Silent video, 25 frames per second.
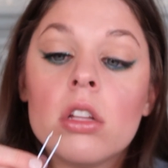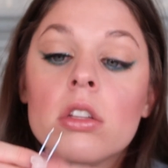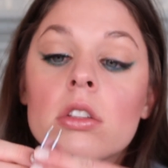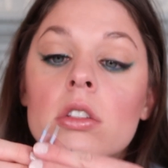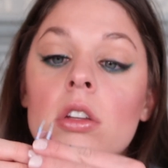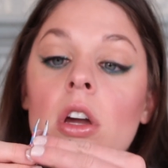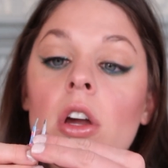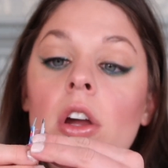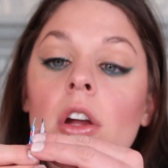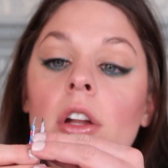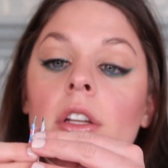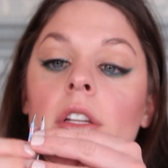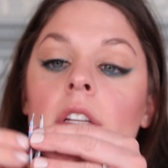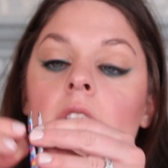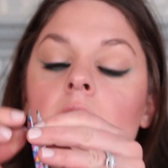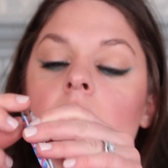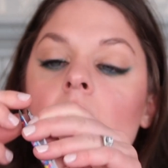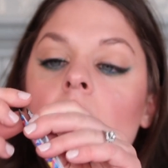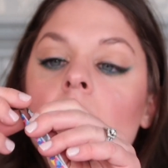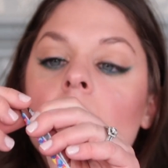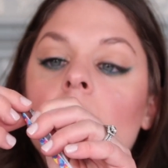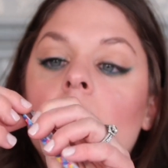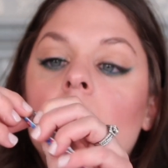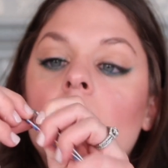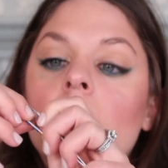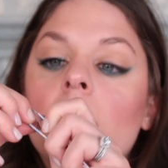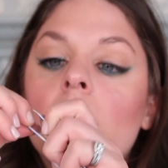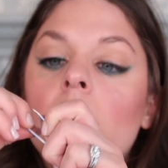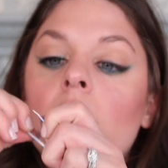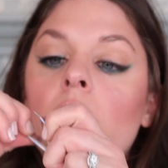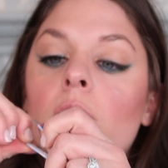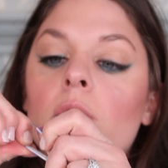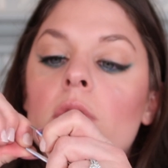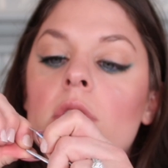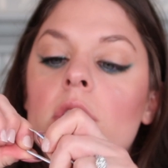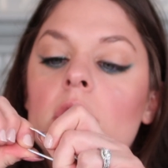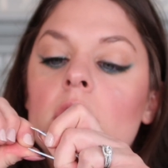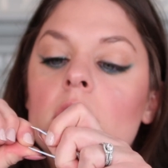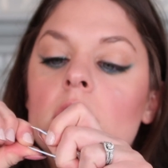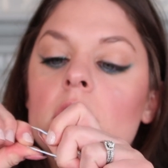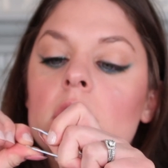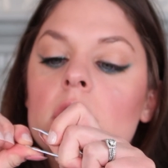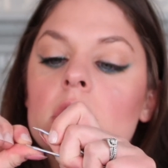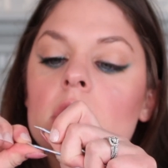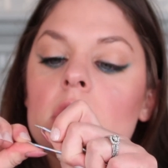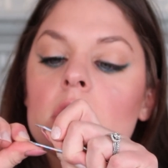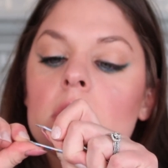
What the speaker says: It's hard because I have glue, so this is